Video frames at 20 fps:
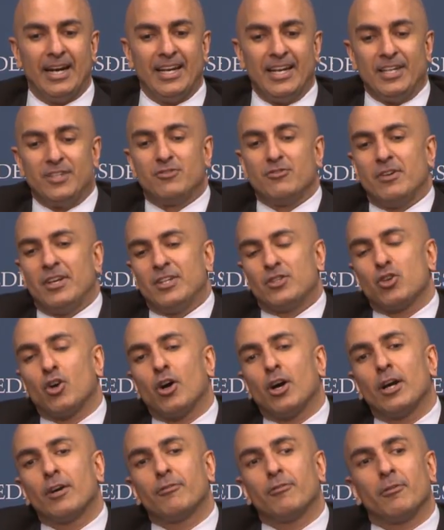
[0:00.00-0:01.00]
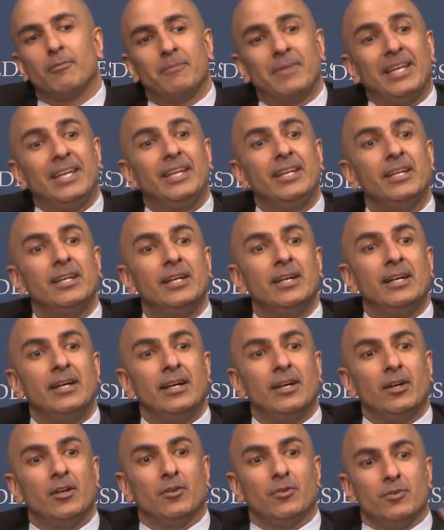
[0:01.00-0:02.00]
it's, it's hard for me
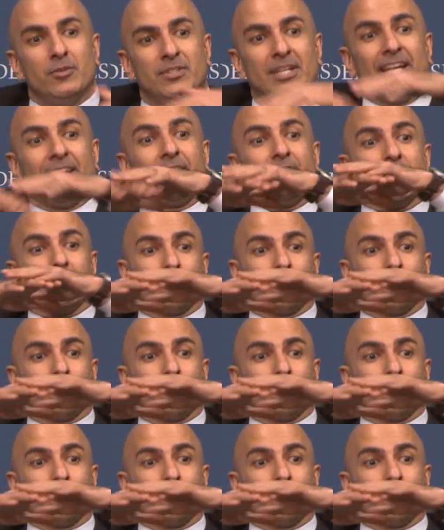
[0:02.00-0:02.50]
taking